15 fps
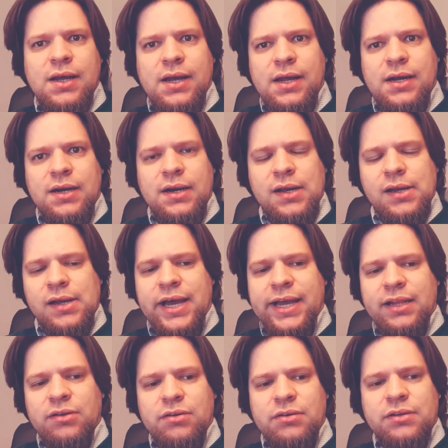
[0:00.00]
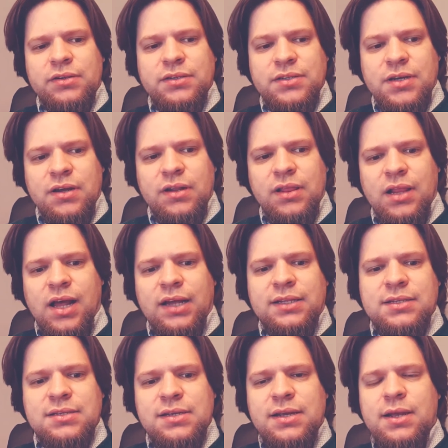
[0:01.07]
and uh, I learned a,
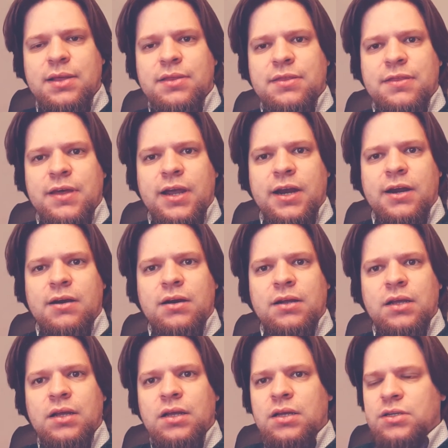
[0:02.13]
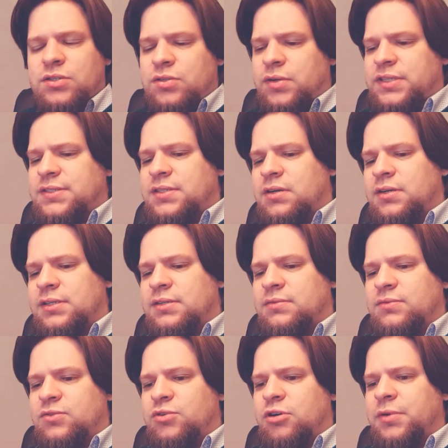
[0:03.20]
lot there. So I
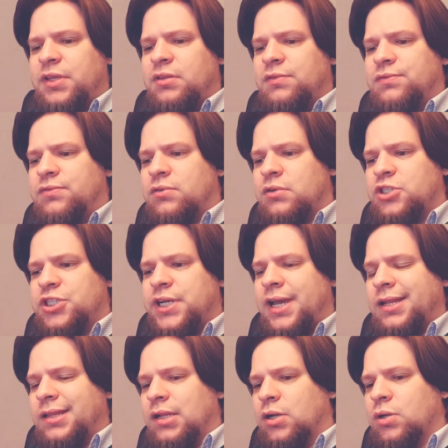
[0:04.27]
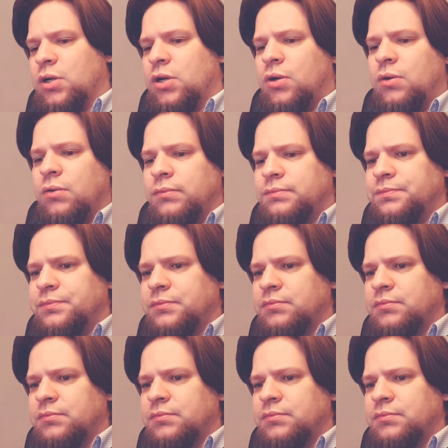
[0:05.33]
started drawing the 4chan logo,